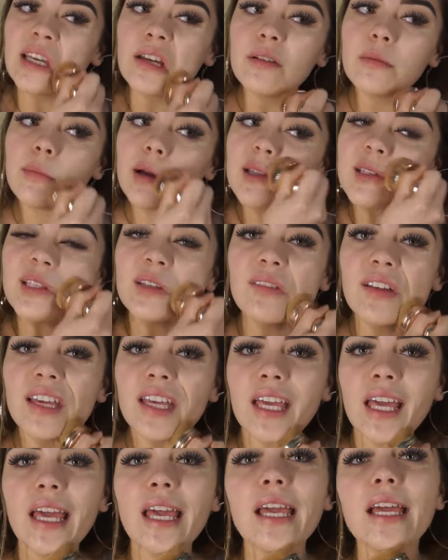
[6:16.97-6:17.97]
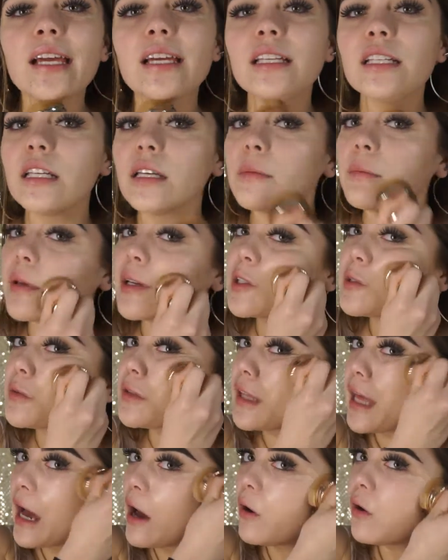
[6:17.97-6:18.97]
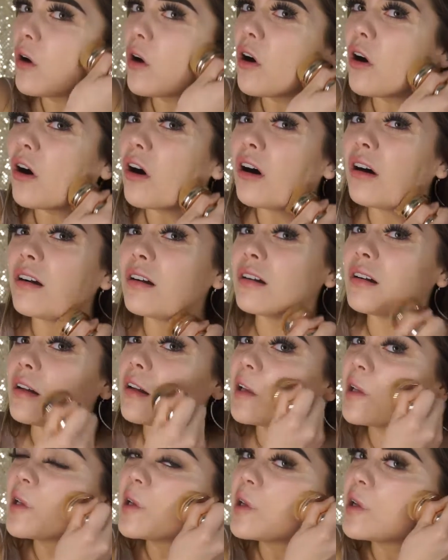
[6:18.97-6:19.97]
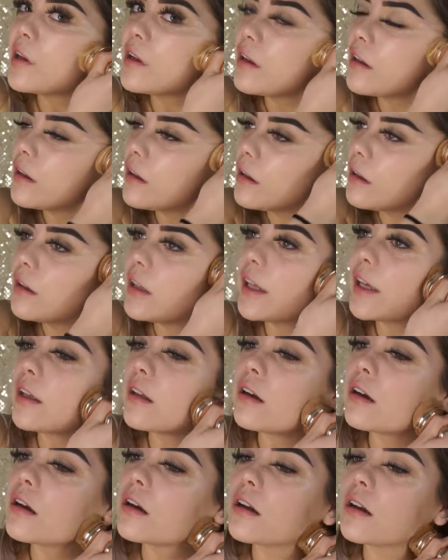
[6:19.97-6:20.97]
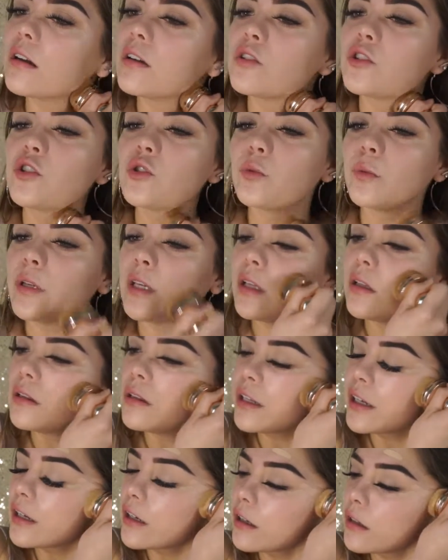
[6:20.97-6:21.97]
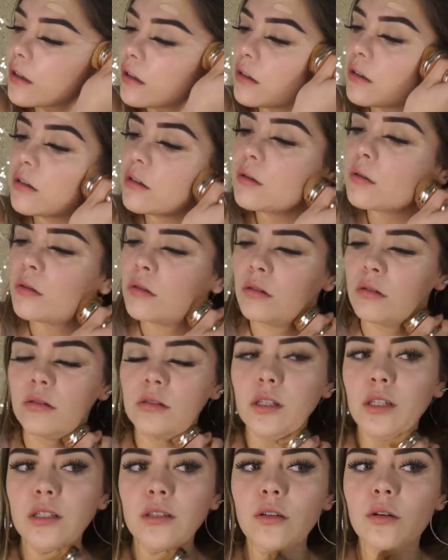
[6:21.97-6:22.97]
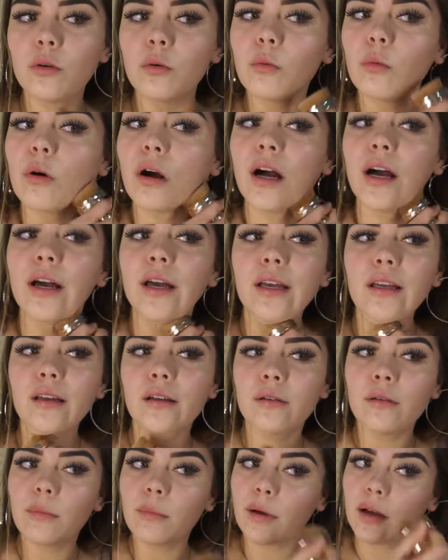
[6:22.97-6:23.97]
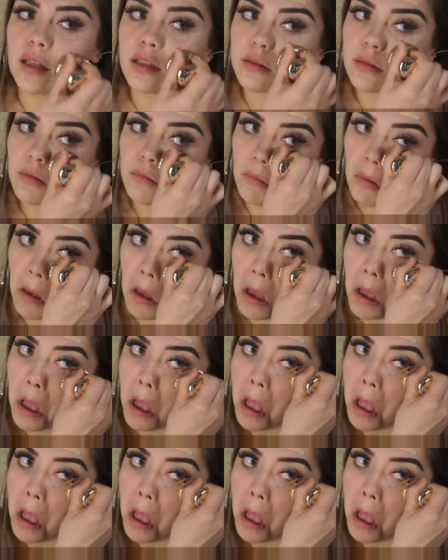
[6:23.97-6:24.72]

It reminds me of like candy mixed with alcohol, like sweet liquor. I don't know why it reminds me of that.